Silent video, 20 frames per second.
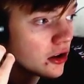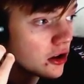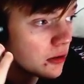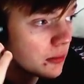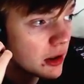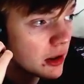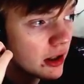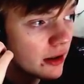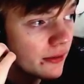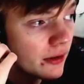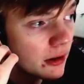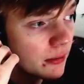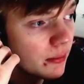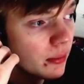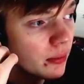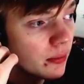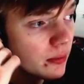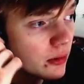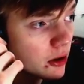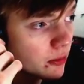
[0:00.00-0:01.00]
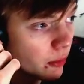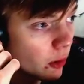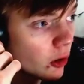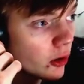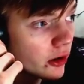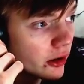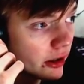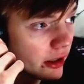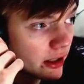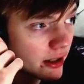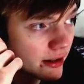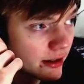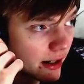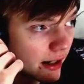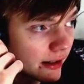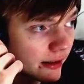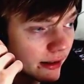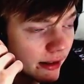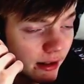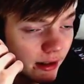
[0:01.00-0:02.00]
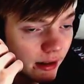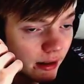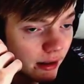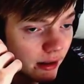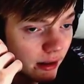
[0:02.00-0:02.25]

specific spot you need to stand at,